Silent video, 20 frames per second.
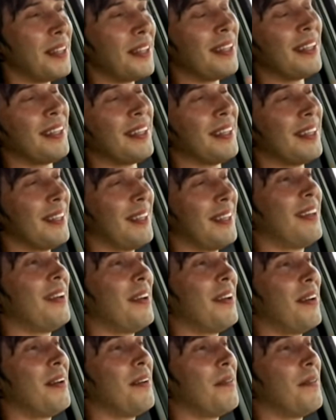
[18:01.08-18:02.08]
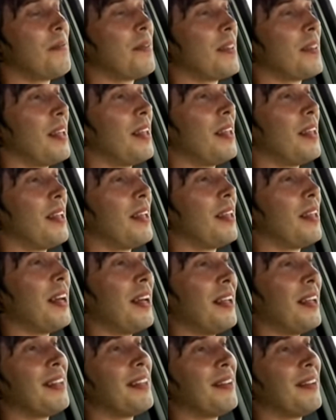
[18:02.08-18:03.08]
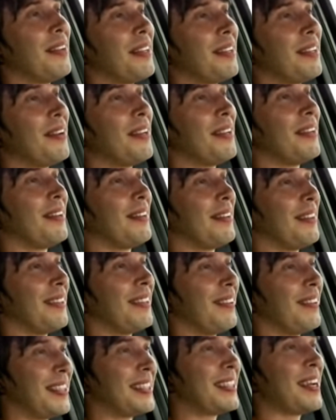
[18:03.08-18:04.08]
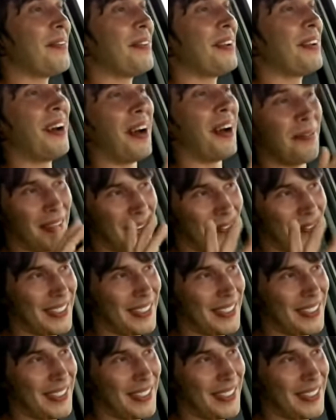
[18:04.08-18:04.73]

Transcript: where Brian Cox is talking in his car,